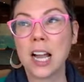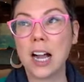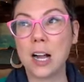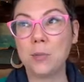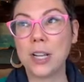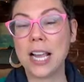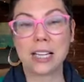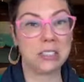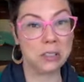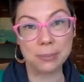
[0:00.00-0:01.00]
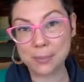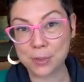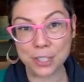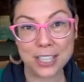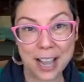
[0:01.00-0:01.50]
um, we had a little bit
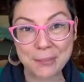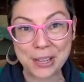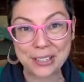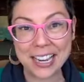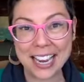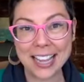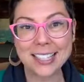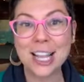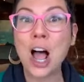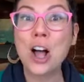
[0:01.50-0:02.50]
more time on our hands,